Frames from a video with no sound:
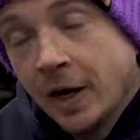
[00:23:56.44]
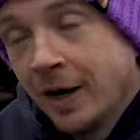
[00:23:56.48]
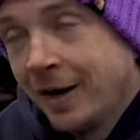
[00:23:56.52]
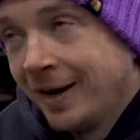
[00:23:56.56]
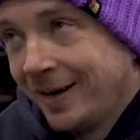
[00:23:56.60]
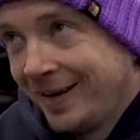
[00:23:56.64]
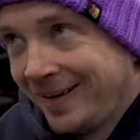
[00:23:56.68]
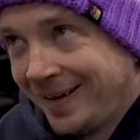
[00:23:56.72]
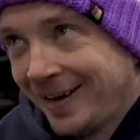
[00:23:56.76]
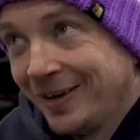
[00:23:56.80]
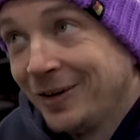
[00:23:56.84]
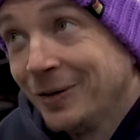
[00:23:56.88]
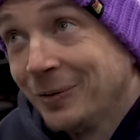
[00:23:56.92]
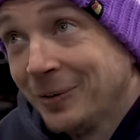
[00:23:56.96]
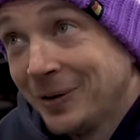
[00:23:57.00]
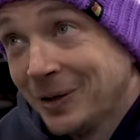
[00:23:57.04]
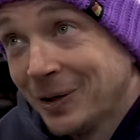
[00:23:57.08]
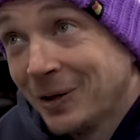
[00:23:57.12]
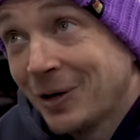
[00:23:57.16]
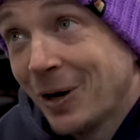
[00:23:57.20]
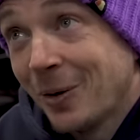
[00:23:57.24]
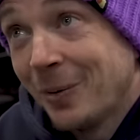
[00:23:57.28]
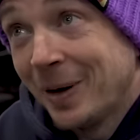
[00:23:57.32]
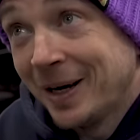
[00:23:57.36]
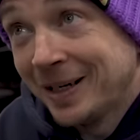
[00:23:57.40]
I know where you're
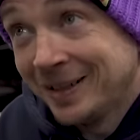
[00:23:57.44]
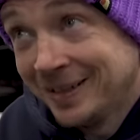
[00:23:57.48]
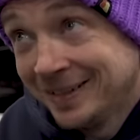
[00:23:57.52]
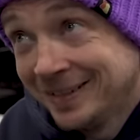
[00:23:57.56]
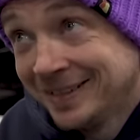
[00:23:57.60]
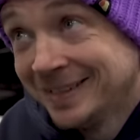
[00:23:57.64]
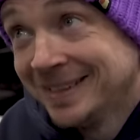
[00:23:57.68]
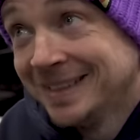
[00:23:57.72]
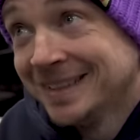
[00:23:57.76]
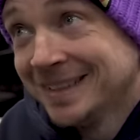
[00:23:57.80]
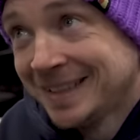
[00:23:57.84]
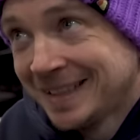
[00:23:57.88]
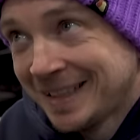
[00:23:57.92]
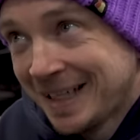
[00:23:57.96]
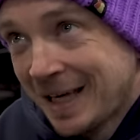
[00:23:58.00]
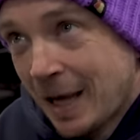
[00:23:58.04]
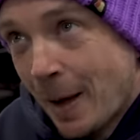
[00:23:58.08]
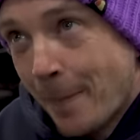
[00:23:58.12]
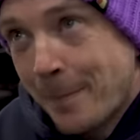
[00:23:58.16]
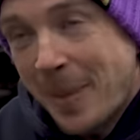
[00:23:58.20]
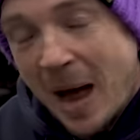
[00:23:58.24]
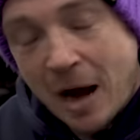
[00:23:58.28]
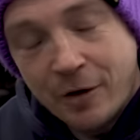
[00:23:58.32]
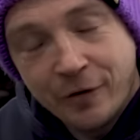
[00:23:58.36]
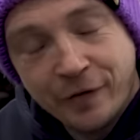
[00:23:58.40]
going. Something
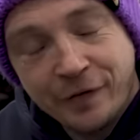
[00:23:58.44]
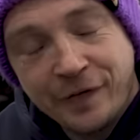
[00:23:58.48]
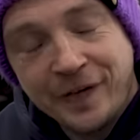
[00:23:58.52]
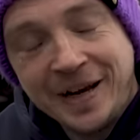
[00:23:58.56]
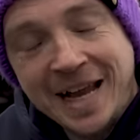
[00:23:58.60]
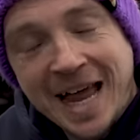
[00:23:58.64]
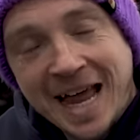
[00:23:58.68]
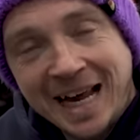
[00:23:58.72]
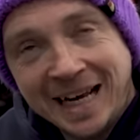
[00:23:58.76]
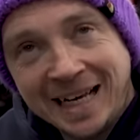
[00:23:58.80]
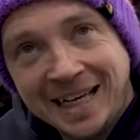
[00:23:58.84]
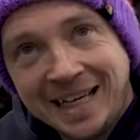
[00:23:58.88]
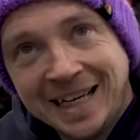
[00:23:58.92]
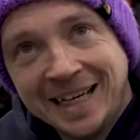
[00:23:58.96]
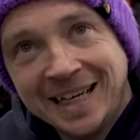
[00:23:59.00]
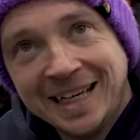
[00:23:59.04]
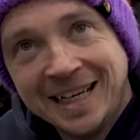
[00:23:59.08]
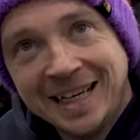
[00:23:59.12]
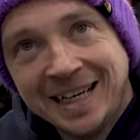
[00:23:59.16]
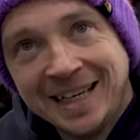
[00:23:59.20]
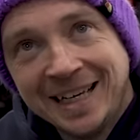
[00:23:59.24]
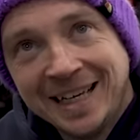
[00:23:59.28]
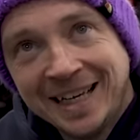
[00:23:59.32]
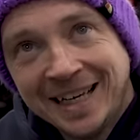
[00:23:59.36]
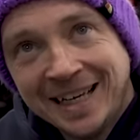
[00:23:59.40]

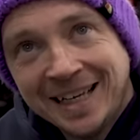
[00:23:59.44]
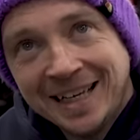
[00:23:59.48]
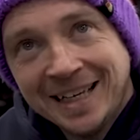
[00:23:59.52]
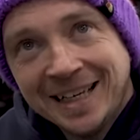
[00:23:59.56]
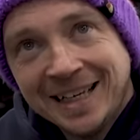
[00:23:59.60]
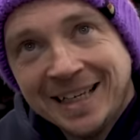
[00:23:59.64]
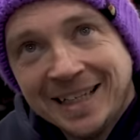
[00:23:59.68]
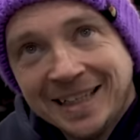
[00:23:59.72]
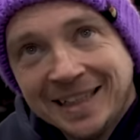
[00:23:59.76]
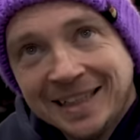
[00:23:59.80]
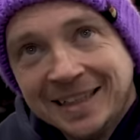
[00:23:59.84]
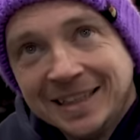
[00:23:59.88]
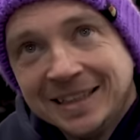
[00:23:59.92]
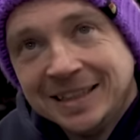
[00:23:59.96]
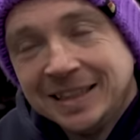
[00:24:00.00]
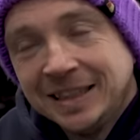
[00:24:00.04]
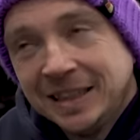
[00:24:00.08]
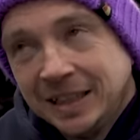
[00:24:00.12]
paraphernalia. Some paraphernalia.